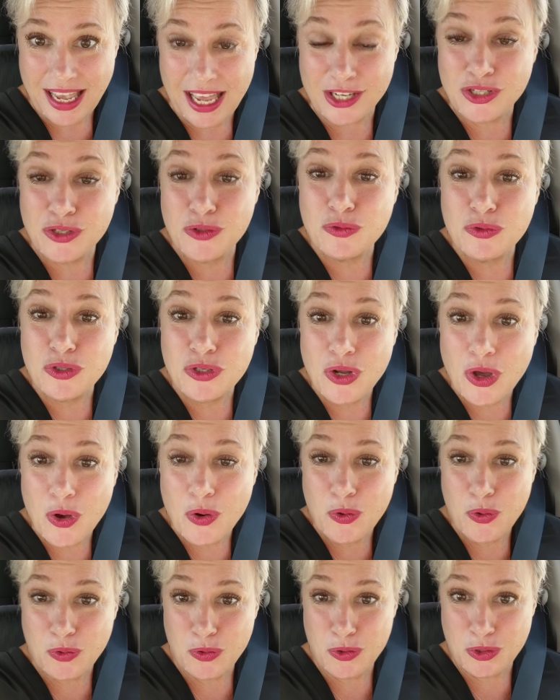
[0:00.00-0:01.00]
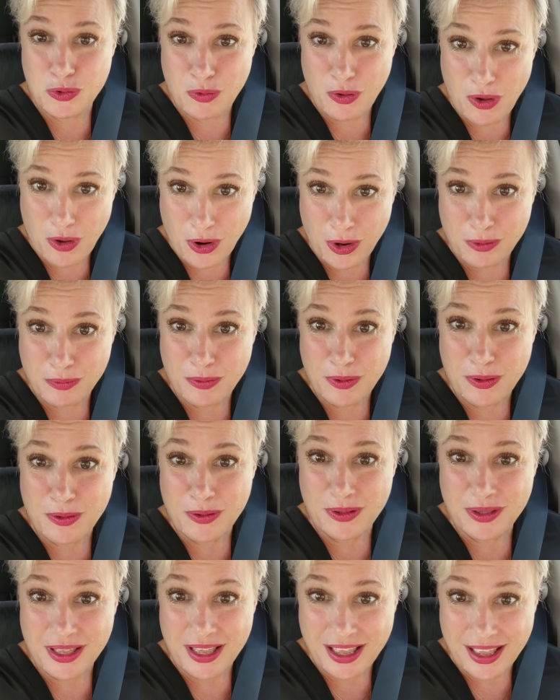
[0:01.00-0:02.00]
And you know who you are
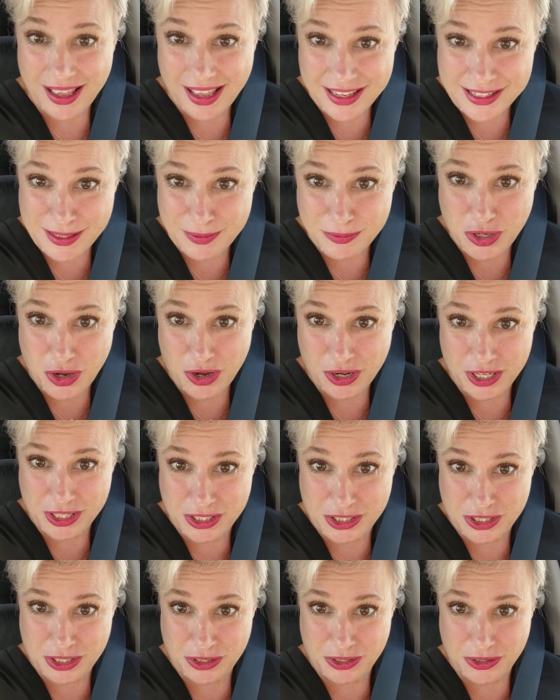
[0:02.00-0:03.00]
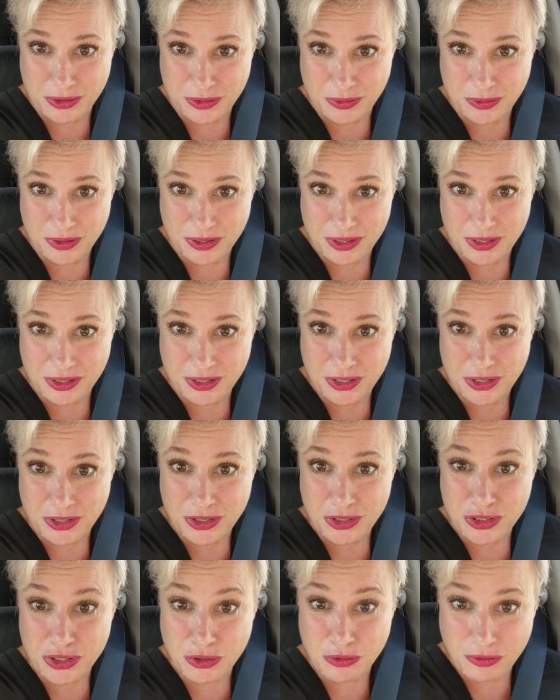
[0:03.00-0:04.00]
as I'm talking to you.
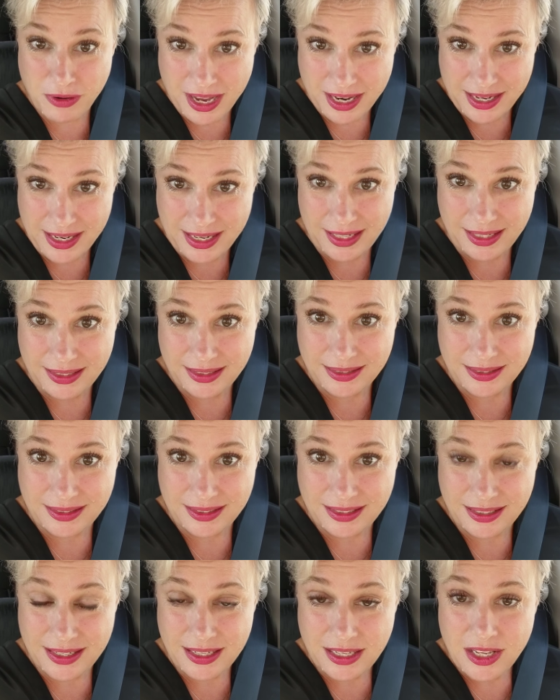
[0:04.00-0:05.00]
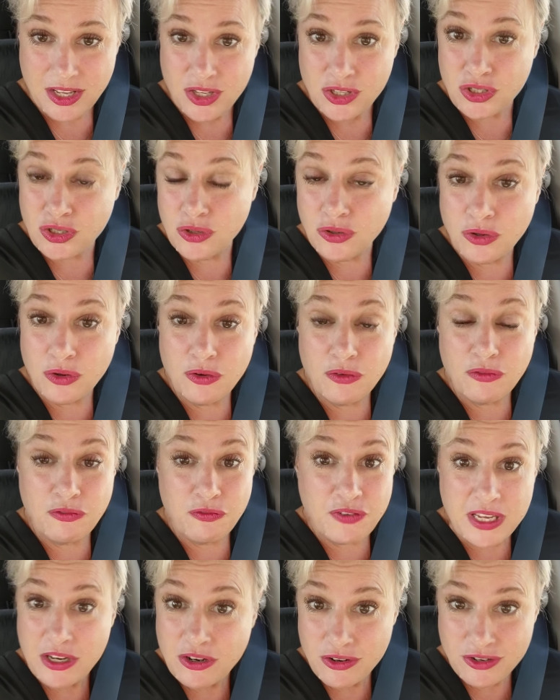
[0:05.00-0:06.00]
You're ready. Your
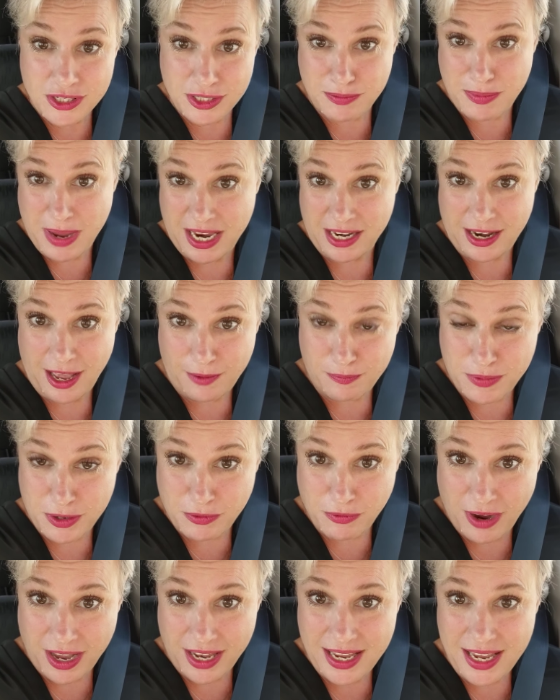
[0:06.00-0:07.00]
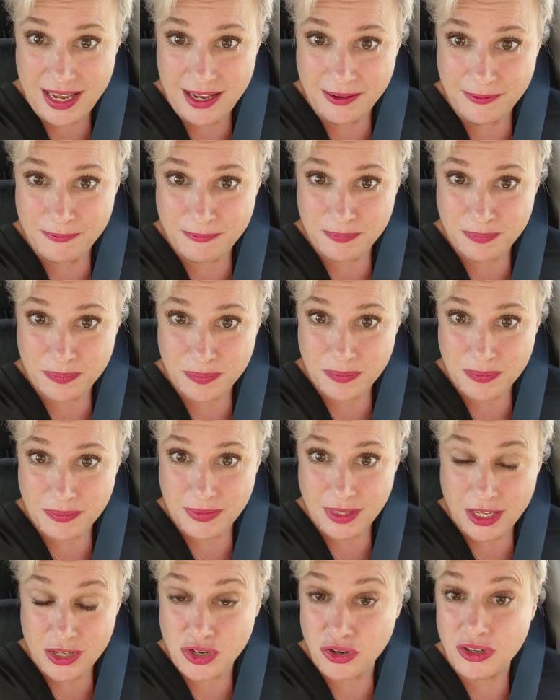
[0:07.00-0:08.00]
fears may not be ready.
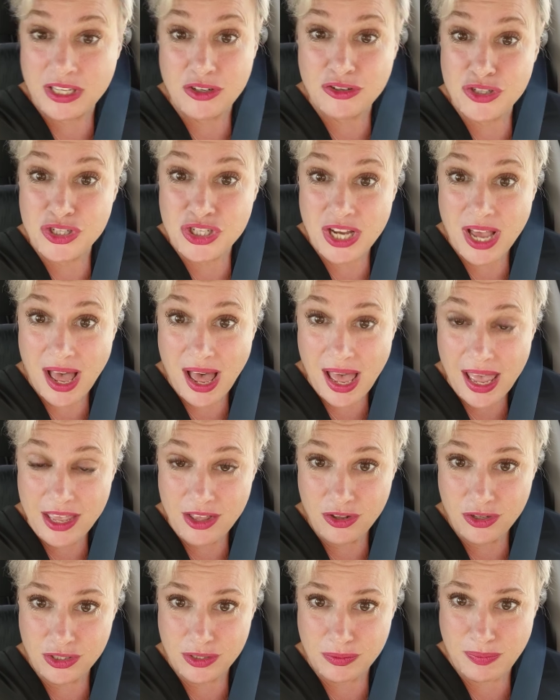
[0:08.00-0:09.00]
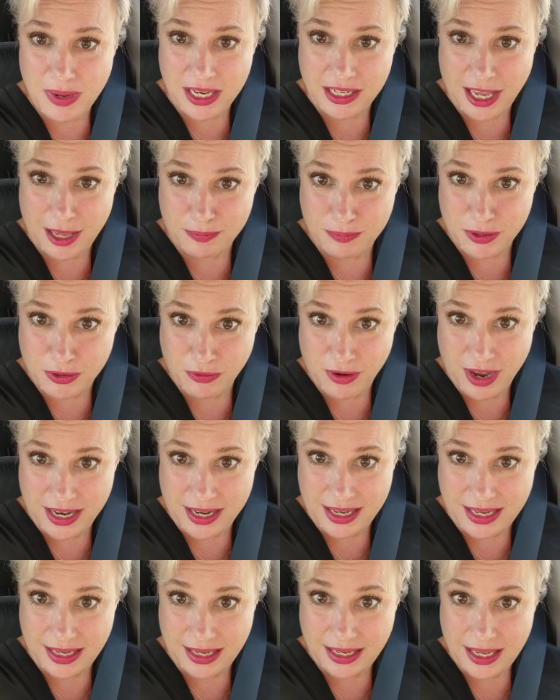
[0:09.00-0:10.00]
Your inner child may not be
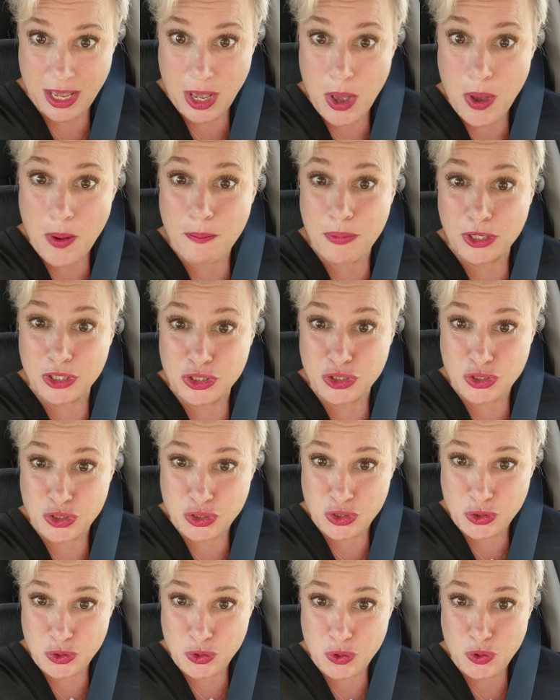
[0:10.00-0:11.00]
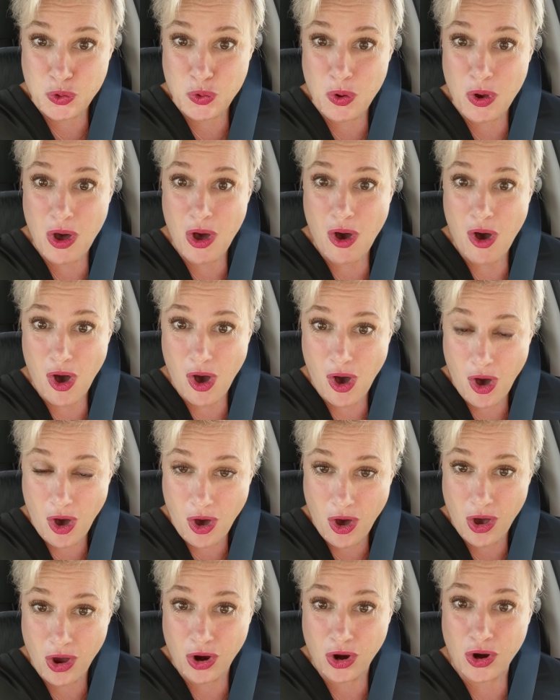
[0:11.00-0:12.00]
ready, but you
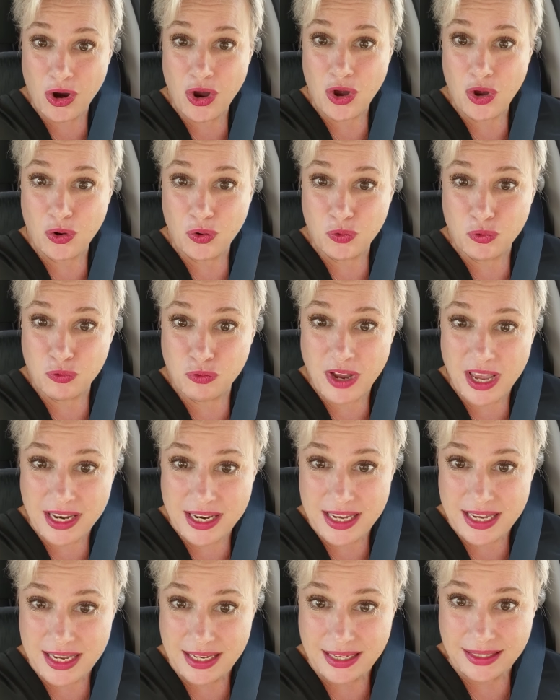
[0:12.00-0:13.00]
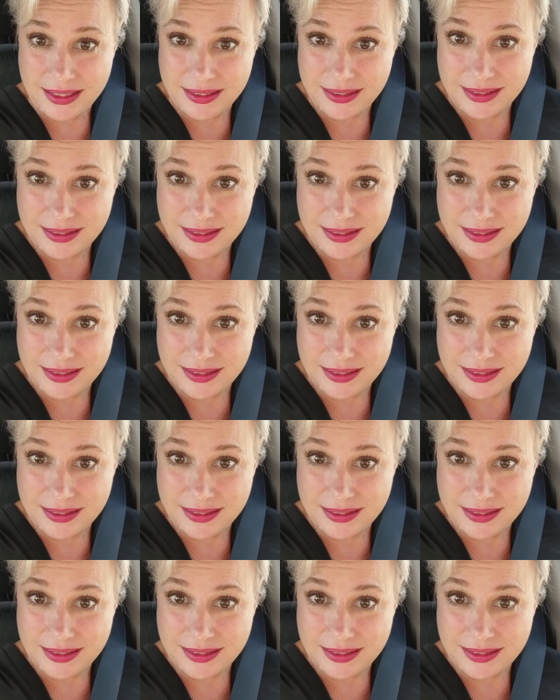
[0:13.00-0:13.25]
are ready.